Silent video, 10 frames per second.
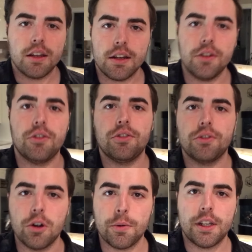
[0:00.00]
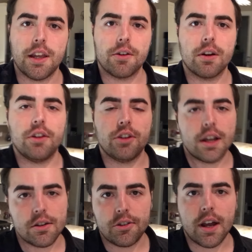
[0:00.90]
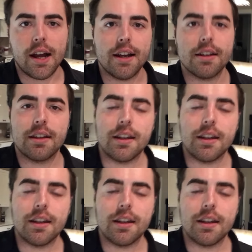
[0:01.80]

It is storming like crazy outside,